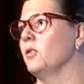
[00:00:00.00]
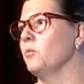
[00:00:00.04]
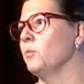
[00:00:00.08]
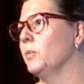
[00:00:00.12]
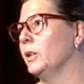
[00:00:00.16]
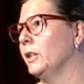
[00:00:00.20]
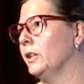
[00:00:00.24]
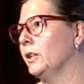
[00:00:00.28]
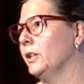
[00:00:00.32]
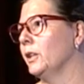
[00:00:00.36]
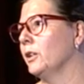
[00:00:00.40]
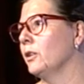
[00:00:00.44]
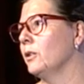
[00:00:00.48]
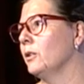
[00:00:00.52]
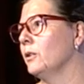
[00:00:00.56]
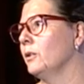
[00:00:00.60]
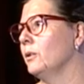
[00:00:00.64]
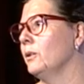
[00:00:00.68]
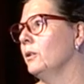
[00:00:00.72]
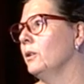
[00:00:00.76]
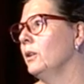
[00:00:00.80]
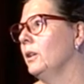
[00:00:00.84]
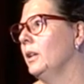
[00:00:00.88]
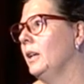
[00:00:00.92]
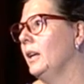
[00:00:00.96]

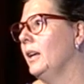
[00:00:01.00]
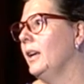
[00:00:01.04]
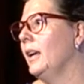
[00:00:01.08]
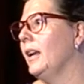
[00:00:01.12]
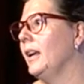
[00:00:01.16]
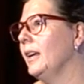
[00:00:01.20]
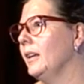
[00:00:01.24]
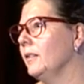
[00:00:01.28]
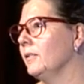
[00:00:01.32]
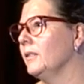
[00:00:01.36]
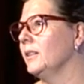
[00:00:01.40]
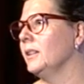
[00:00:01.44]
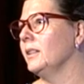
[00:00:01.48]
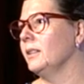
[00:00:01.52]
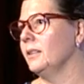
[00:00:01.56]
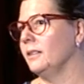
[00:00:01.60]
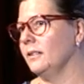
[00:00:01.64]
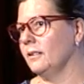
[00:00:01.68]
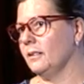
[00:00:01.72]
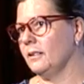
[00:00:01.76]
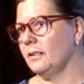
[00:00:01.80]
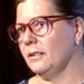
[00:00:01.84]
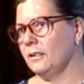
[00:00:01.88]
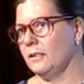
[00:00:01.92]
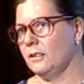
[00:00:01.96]
empirical
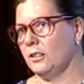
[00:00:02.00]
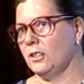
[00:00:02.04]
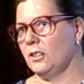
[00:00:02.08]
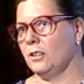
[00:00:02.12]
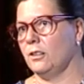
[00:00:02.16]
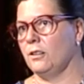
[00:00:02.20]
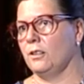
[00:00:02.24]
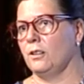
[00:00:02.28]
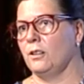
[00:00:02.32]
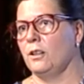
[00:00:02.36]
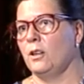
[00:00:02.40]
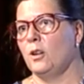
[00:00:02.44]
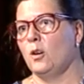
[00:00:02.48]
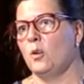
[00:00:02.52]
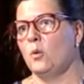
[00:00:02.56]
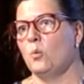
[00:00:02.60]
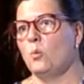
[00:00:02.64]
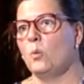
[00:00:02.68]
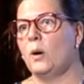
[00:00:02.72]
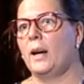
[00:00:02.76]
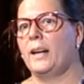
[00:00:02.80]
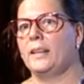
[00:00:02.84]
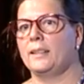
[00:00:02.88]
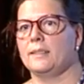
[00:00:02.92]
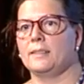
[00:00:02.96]
evidence to
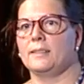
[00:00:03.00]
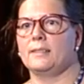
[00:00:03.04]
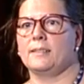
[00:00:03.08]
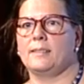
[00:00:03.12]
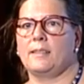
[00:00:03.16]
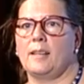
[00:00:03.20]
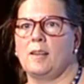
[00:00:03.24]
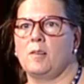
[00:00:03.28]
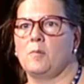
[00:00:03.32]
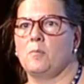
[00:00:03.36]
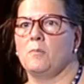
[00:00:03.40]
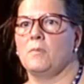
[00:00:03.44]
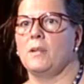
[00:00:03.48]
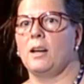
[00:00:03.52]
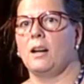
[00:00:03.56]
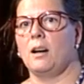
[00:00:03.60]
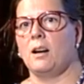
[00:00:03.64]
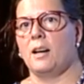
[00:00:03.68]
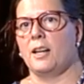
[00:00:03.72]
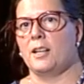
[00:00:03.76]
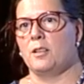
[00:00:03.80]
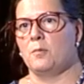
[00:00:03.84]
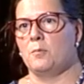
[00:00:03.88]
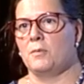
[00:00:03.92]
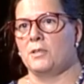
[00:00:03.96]
weight some
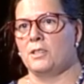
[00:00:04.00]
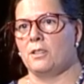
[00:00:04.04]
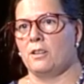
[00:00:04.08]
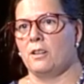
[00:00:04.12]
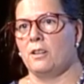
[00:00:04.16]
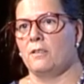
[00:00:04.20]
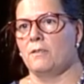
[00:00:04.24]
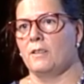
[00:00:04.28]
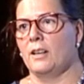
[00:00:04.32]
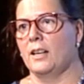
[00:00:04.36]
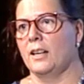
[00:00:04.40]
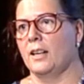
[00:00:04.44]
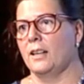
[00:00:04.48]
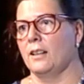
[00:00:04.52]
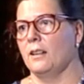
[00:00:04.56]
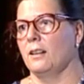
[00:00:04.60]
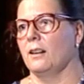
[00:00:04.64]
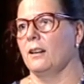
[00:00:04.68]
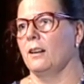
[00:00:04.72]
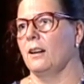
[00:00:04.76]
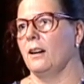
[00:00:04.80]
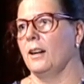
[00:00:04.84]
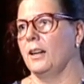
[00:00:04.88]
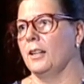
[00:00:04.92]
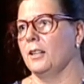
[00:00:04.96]
items over other
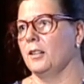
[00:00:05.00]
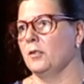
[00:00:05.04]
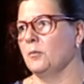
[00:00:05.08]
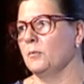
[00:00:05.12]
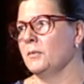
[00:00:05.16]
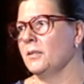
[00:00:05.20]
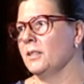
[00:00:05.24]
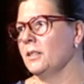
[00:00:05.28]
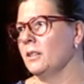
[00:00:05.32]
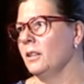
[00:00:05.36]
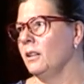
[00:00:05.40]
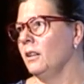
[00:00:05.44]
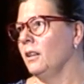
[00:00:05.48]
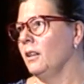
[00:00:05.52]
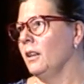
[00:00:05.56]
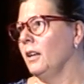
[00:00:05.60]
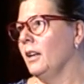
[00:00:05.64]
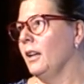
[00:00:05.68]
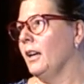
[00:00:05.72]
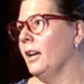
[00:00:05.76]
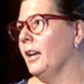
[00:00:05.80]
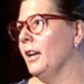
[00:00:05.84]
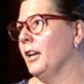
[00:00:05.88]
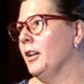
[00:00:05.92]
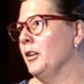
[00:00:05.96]
items.
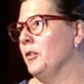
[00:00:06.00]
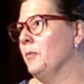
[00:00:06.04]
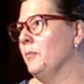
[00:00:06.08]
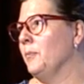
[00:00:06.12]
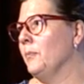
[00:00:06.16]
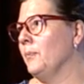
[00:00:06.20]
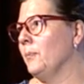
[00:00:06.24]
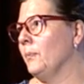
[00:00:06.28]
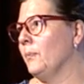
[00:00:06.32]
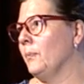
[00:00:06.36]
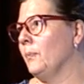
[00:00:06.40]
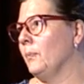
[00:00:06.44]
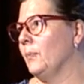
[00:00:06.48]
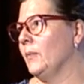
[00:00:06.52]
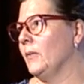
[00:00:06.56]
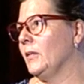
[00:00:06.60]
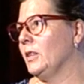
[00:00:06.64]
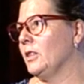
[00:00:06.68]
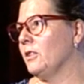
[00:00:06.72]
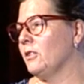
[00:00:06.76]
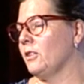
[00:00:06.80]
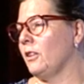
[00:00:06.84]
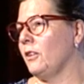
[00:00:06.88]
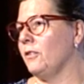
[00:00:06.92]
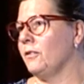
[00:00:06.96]

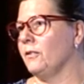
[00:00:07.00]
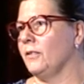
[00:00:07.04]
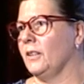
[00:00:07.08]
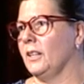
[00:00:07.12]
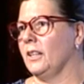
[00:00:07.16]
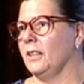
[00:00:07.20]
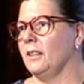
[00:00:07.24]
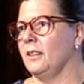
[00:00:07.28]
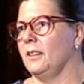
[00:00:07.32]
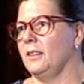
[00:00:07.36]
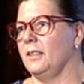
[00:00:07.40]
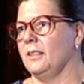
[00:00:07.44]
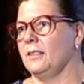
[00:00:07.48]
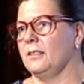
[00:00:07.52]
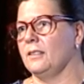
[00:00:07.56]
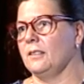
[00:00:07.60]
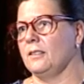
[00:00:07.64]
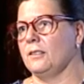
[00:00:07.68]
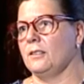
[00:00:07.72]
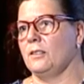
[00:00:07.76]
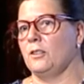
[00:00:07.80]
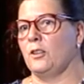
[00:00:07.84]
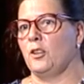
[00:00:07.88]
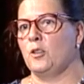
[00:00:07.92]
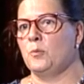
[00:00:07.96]
So far, this
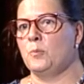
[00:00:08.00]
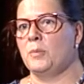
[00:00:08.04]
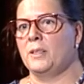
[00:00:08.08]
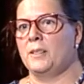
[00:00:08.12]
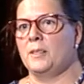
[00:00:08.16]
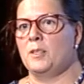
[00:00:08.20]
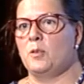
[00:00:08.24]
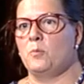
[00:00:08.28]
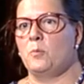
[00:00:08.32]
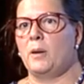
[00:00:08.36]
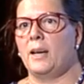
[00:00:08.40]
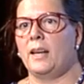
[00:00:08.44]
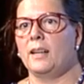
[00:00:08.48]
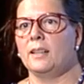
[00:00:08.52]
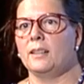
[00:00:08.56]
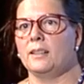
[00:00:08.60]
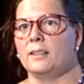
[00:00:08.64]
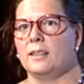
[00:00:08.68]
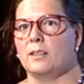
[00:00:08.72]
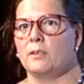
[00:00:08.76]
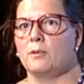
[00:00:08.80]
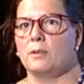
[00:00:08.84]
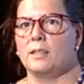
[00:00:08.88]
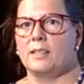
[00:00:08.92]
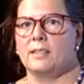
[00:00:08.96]
is an open debate
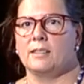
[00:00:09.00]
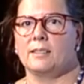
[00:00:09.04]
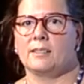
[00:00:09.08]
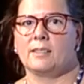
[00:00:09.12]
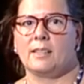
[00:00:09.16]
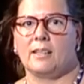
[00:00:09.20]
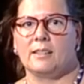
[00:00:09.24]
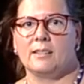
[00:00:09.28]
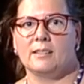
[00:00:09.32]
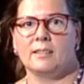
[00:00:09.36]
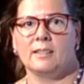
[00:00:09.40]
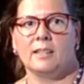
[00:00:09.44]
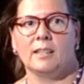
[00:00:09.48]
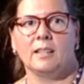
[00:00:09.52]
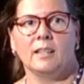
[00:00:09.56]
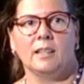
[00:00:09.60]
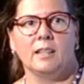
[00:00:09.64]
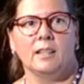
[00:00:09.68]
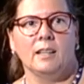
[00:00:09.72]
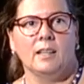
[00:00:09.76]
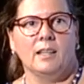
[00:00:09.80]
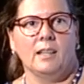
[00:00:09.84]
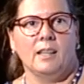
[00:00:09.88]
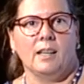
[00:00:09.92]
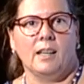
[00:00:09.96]
that we're discussing
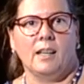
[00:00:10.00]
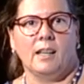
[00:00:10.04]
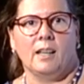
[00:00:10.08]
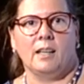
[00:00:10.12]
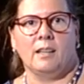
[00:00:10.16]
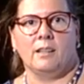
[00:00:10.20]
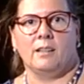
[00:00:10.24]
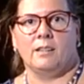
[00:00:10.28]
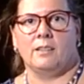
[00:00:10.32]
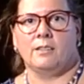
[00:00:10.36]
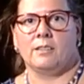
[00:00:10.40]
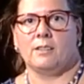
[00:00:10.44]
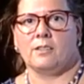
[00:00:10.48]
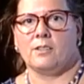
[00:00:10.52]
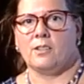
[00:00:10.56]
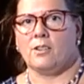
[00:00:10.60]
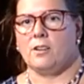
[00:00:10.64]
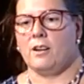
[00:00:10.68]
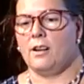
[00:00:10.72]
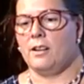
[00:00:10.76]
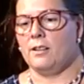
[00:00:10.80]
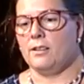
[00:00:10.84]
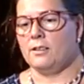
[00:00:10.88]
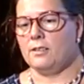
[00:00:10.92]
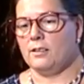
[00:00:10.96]
and
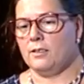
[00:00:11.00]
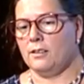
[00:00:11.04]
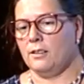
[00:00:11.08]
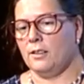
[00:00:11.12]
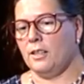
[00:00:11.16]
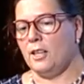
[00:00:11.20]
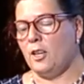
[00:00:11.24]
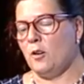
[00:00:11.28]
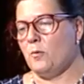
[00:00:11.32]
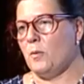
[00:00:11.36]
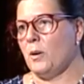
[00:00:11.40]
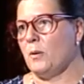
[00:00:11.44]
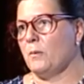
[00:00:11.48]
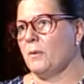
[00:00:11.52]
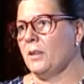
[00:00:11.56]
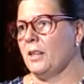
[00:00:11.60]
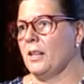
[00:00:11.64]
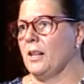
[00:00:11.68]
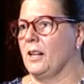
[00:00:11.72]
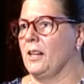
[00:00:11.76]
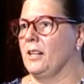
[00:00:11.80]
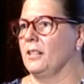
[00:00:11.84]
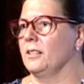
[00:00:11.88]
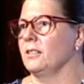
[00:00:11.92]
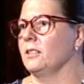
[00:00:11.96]
trying to come up with
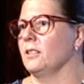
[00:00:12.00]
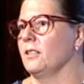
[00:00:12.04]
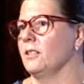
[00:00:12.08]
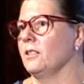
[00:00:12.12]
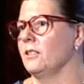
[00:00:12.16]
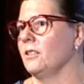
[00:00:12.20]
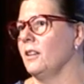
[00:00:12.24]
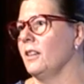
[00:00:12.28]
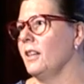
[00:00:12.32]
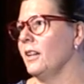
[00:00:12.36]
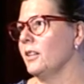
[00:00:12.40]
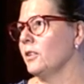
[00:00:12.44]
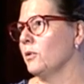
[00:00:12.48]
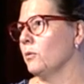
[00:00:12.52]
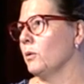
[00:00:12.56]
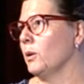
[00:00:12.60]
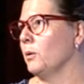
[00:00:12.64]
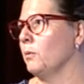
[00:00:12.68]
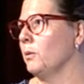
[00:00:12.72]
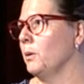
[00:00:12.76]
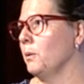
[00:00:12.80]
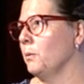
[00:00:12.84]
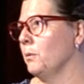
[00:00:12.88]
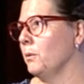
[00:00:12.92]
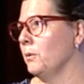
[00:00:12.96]
an answer. So that's where
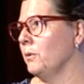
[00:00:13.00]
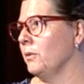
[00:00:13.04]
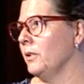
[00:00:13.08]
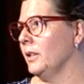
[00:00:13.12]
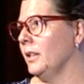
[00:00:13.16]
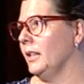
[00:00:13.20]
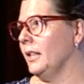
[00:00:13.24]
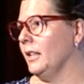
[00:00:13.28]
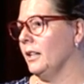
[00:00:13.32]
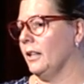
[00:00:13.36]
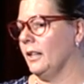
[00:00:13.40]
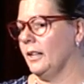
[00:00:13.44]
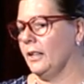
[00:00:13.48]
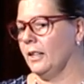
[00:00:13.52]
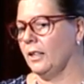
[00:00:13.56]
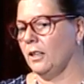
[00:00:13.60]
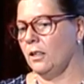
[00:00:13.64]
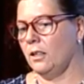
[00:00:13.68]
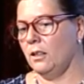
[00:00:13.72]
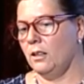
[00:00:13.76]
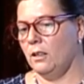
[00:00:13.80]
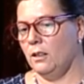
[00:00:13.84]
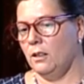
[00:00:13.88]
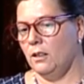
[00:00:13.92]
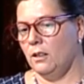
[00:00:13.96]
we would really like
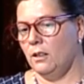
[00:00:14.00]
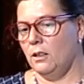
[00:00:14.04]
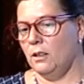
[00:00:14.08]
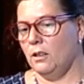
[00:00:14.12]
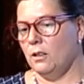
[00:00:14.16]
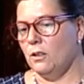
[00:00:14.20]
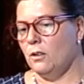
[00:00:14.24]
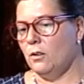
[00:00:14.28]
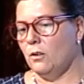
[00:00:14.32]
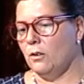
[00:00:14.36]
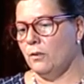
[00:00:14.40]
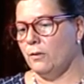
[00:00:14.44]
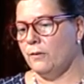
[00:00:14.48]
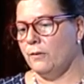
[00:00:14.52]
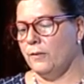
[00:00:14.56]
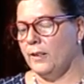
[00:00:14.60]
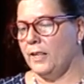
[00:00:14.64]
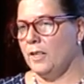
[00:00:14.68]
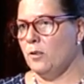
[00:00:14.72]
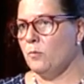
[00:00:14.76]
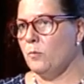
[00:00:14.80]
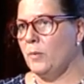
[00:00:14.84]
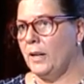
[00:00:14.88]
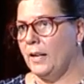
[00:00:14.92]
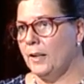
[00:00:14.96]
your
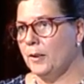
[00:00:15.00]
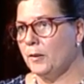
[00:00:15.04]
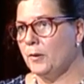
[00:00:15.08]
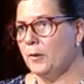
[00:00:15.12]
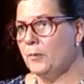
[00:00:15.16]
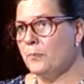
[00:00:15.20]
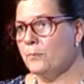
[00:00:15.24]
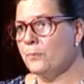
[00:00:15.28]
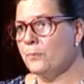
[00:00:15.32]
feedback.